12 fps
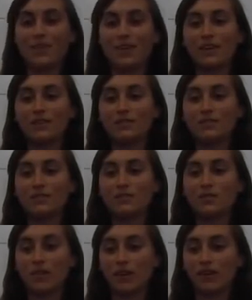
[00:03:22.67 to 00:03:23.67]
includes
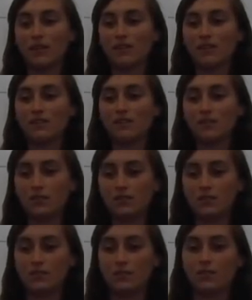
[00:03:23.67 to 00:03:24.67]
molecular
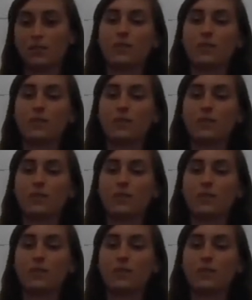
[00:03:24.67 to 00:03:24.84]
diffusion,